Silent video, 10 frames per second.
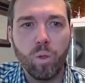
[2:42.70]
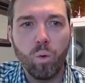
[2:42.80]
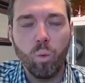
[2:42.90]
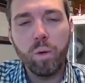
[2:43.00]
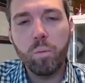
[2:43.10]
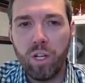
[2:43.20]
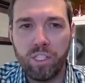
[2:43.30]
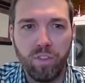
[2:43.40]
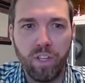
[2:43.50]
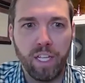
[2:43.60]
When
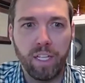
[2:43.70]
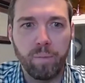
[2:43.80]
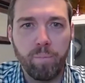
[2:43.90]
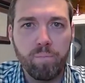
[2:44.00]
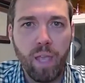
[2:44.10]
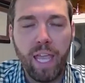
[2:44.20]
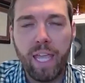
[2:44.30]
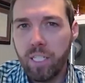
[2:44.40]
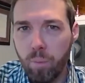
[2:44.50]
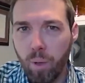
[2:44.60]
breastfeeding,
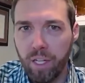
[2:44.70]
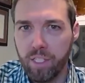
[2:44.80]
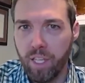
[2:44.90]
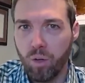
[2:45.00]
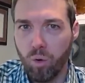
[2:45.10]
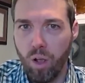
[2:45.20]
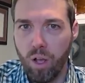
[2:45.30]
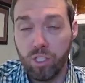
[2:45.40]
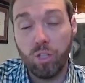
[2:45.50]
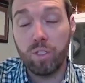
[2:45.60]

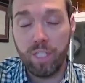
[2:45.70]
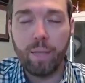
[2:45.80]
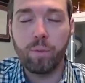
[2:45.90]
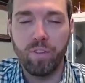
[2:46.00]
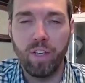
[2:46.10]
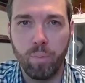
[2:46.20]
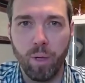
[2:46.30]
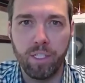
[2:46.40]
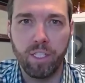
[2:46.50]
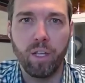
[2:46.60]
certain types of
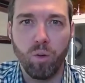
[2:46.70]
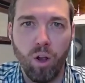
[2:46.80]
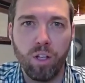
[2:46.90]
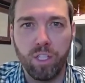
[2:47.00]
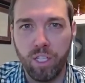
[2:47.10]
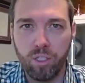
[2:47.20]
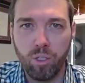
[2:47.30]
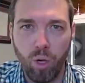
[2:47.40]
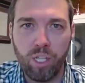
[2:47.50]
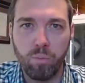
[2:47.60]
antibodies can cross
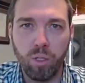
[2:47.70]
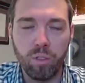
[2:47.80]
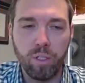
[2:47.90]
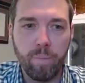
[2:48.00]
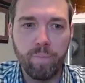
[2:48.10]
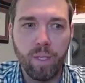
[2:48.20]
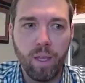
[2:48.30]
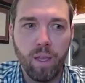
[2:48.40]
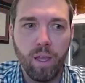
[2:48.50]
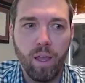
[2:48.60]
into breast milk.
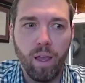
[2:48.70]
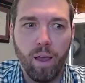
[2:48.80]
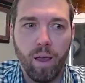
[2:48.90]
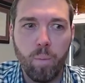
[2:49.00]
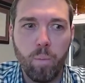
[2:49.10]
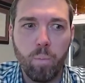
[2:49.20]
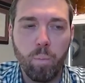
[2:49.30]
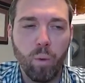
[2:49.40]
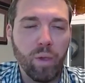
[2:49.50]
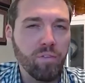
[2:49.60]

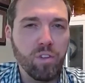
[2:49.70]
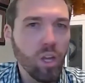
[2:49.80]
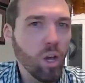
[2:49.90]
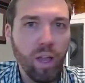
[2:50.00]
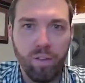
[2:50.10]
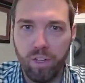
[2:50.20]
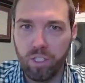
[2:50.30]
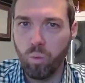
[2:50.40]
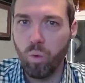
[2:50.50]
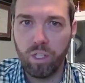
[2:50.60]
But we have no
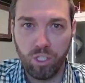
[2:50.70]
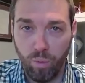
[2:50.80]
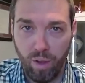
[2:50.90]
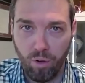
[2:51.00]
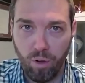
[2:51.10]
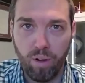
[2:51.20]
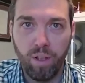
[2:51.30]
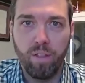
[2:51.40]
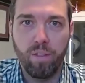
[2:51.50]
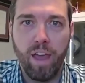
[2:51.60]
evidence whatsoever
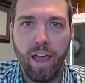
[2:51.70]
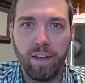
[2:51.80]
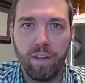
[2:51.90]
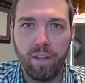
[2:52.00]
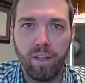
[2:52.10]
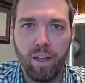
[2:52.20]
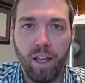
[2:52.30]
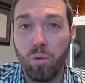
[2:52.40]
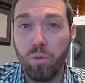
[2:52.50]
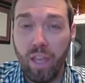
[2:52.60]
that
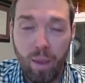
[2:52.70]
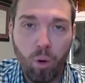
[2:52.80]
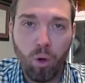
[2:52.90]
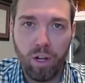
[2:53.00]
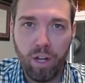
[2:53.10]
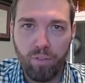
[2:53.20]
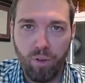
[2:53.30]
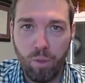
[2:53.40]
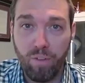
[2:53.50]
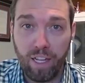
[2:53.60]
either the mRNA
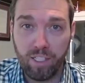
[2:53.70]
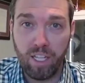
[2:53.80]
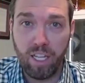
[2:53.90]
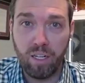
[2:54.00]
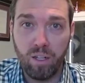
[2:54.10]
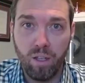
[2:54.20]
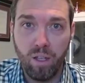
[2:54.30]
from the vaccine